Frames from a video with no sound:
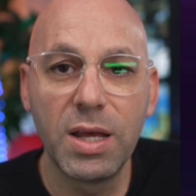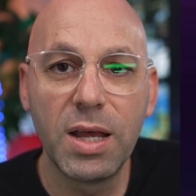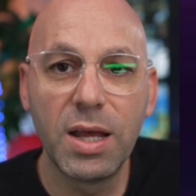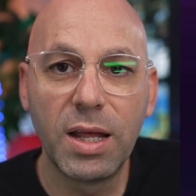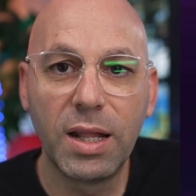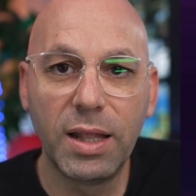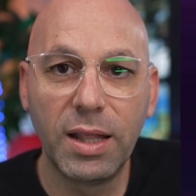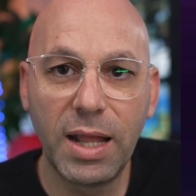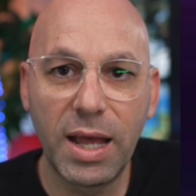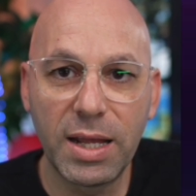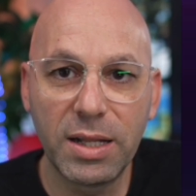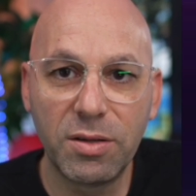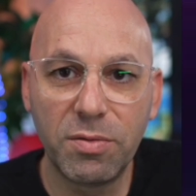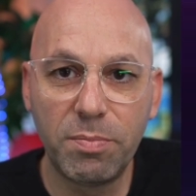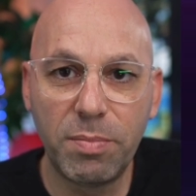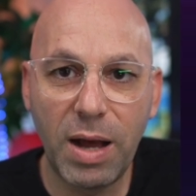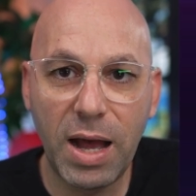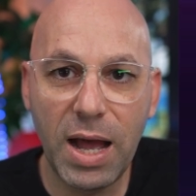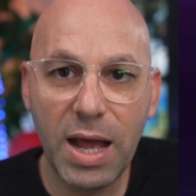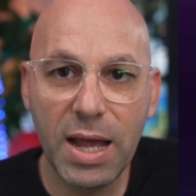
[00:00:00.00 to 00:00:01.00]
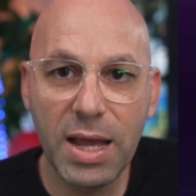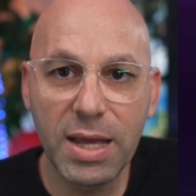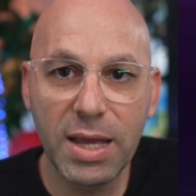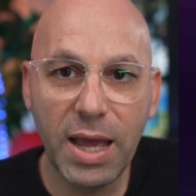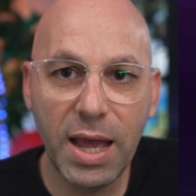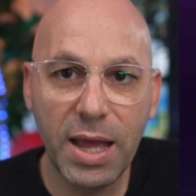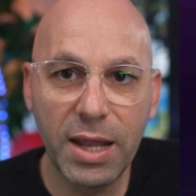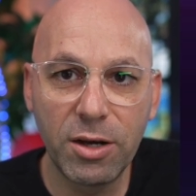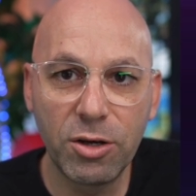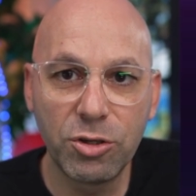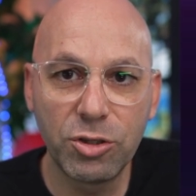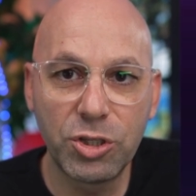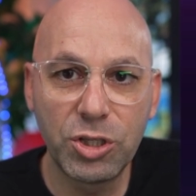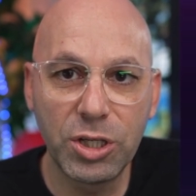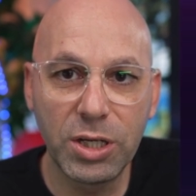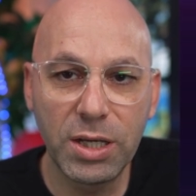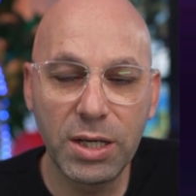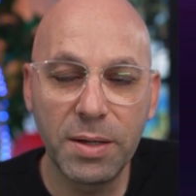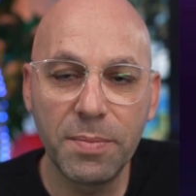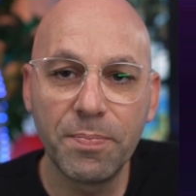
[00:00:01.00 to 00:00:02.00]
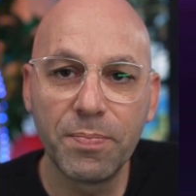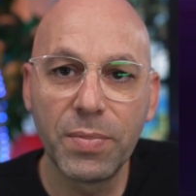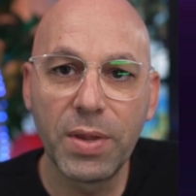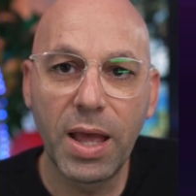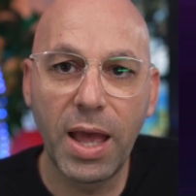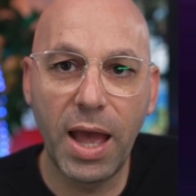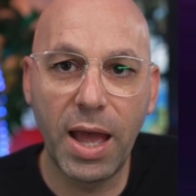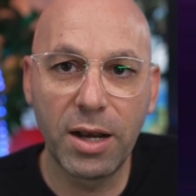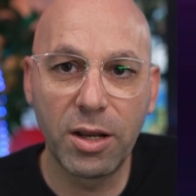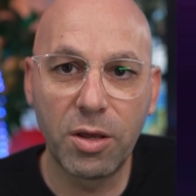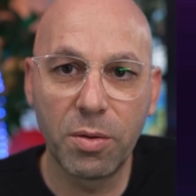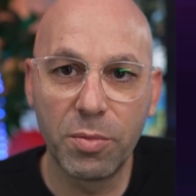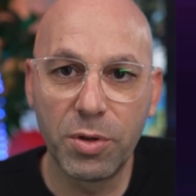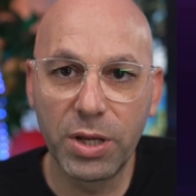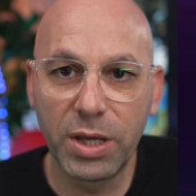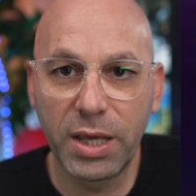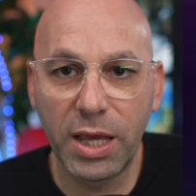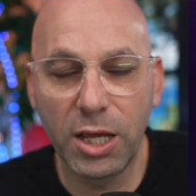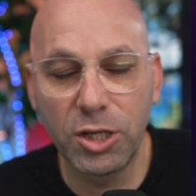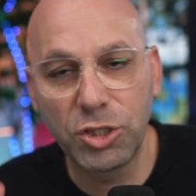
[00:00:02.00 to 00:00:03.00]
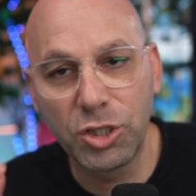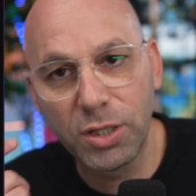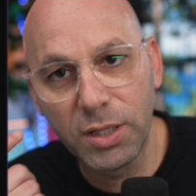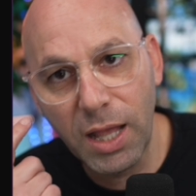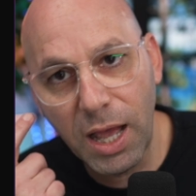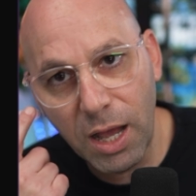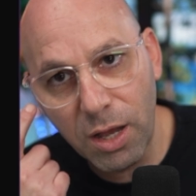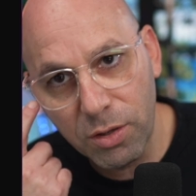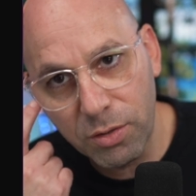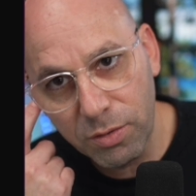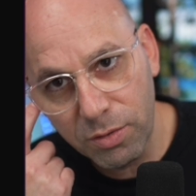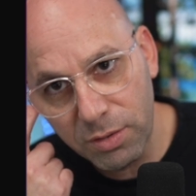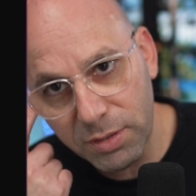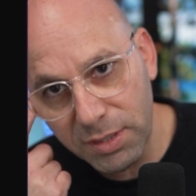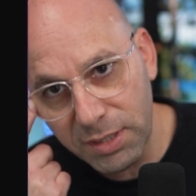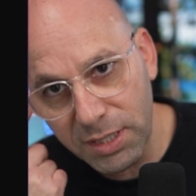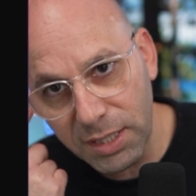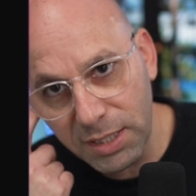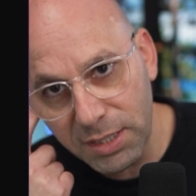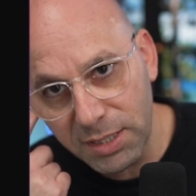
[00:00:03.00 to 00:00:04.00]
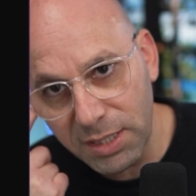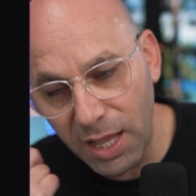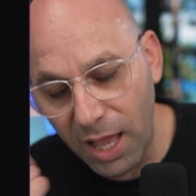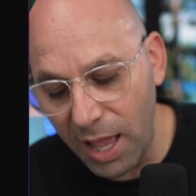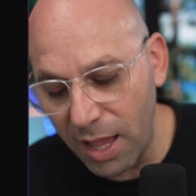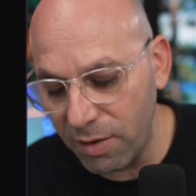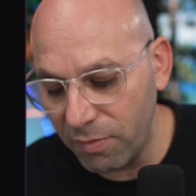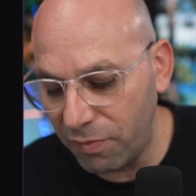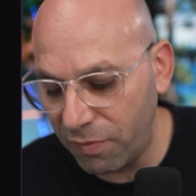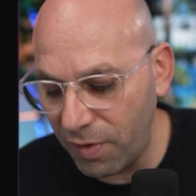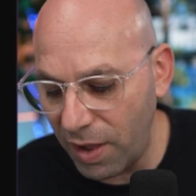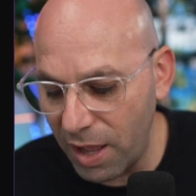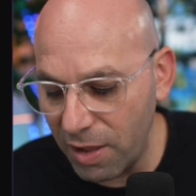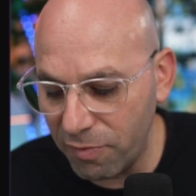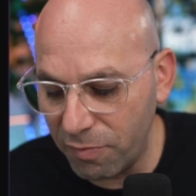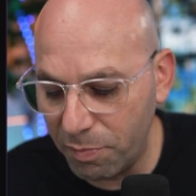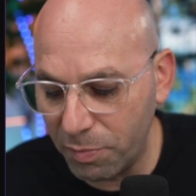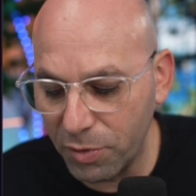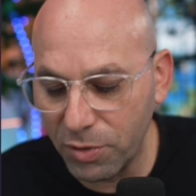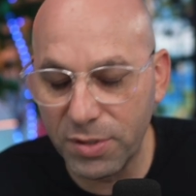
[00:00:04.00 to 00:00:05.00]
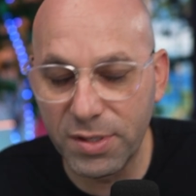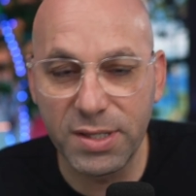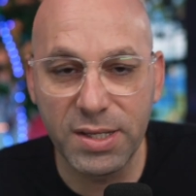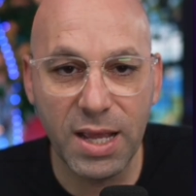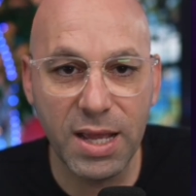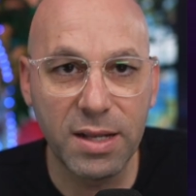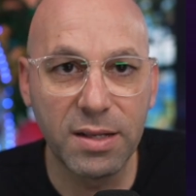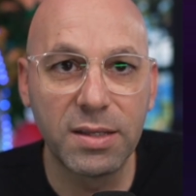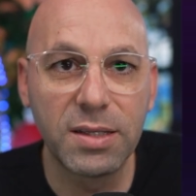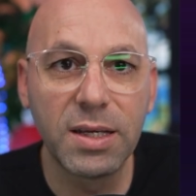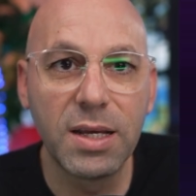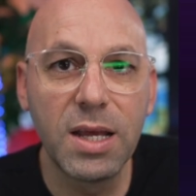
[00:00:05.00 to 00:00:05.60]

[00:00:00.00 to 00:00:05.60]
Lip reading: led by energy and communication down 6% and 5%.